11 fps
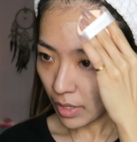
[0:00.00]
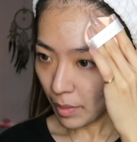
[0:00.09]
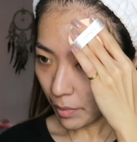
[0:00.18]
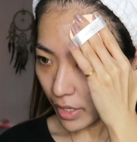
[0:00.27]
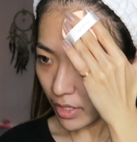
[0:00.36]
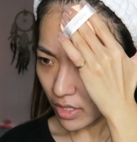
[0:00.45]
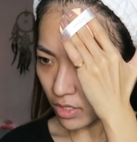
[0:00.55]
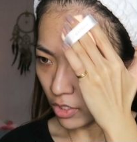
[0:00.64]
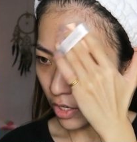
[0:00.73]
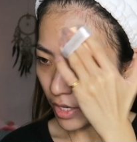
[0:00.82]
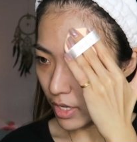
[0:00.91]
But I think it's
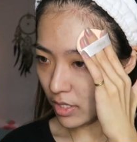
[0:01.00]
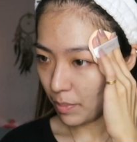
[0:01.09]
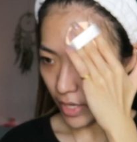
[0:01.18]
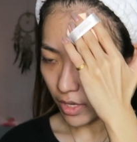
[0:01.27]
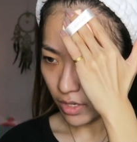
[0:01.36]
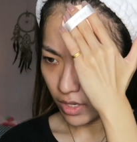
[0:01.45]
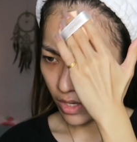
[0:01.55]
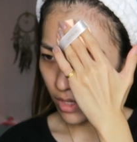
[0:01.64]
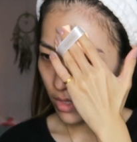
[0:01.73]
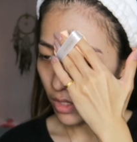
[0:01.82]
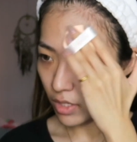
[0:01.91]
not as bad
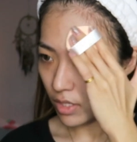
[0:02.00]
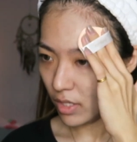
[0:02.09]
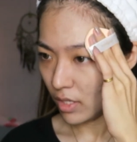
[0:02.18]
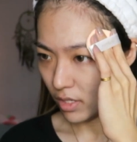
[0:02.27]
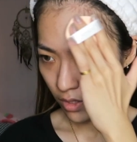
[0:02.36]
as the